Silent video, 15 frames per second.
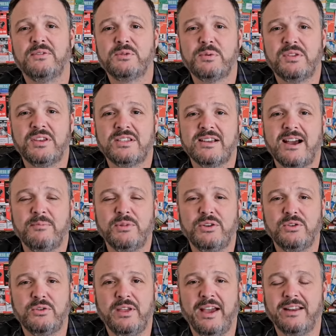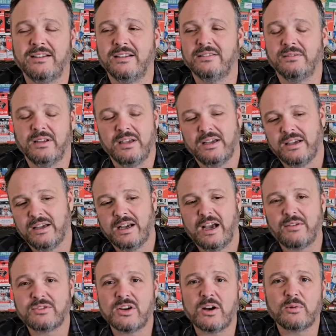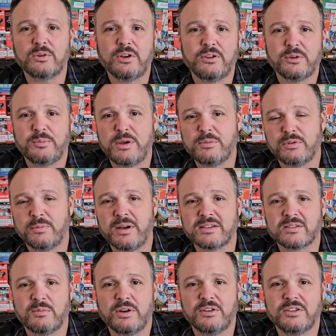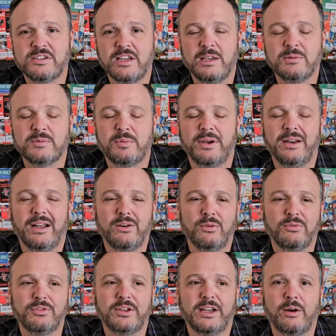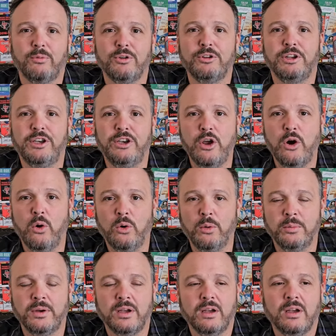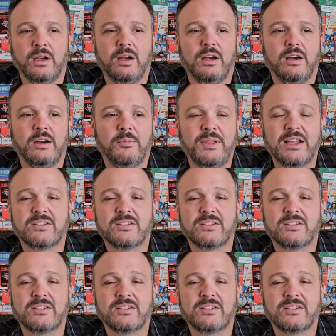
I spent the time to do that. And I've talked with other people about some other teams, but I don't feel like I really know them.